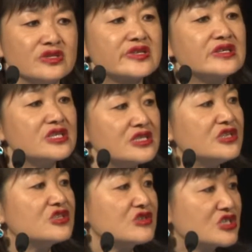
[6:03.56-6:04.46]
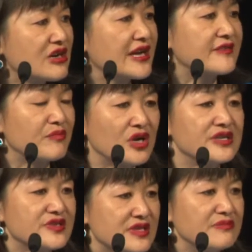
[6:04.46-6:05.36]
is continue to attract the
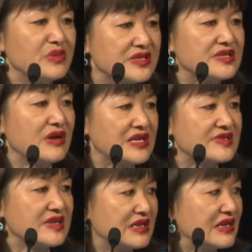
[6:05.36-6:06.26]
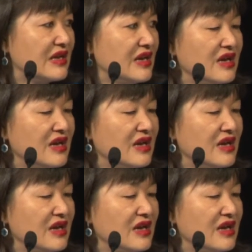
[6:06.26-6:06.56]
brightest and the best to our city.